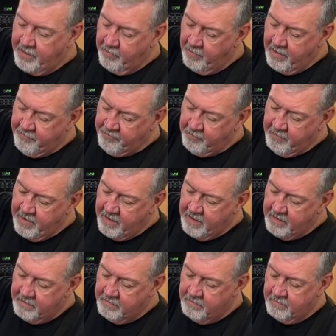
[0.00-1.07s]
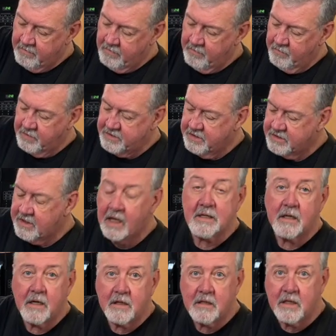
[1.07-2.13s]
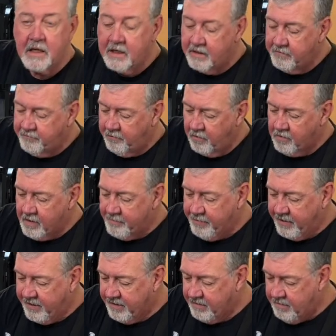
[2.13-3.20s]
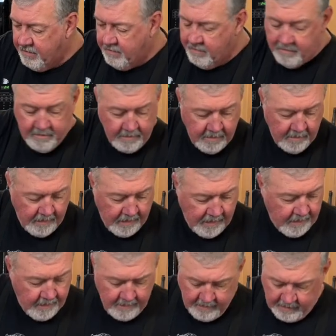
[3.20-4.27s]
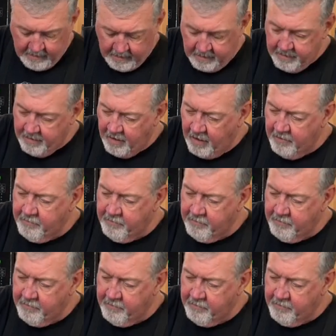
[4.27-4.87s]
away from me and we just got done cleaning the floor up again. Now